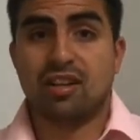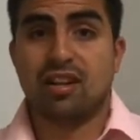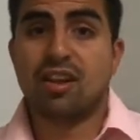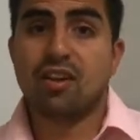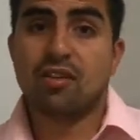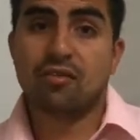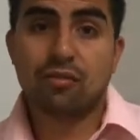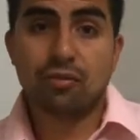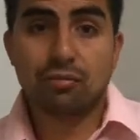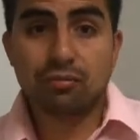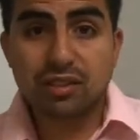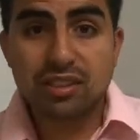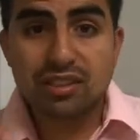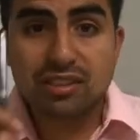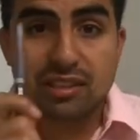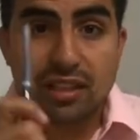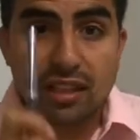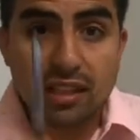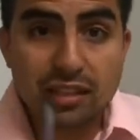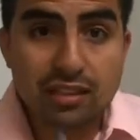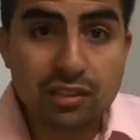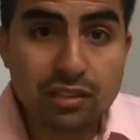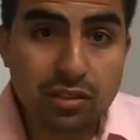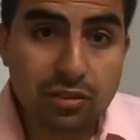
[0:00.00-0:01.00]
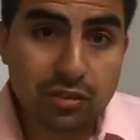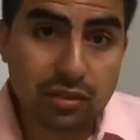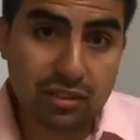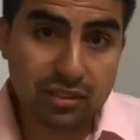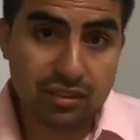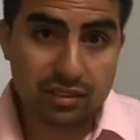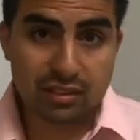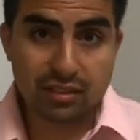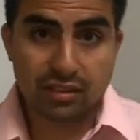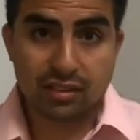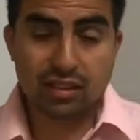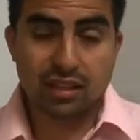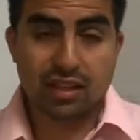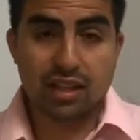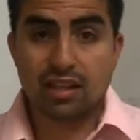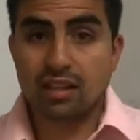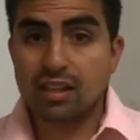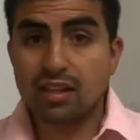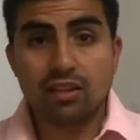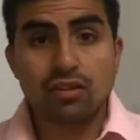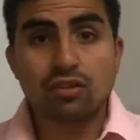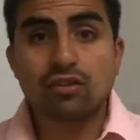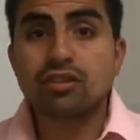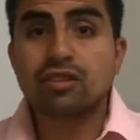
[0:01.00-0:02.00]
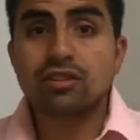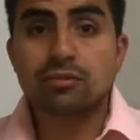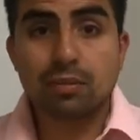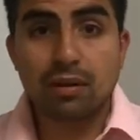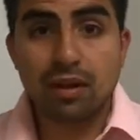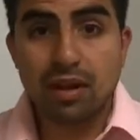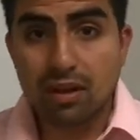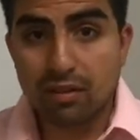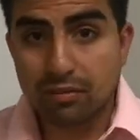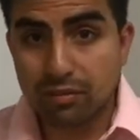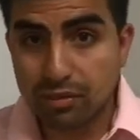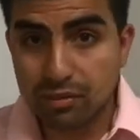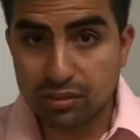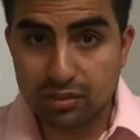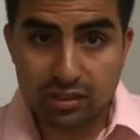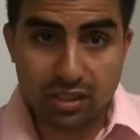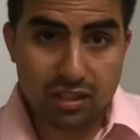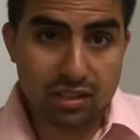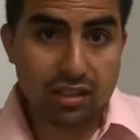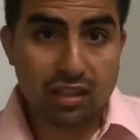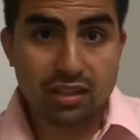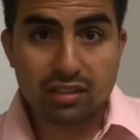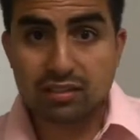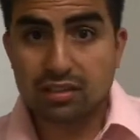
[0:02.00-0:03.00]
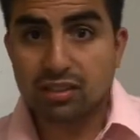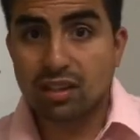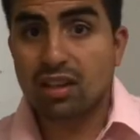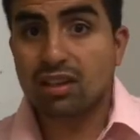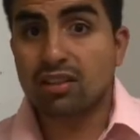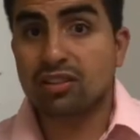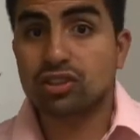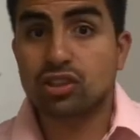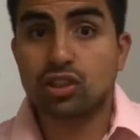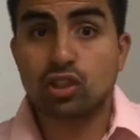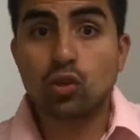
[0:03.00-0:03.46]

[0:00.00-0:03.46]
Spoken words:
from just interest, and then you just pay off those $10,000.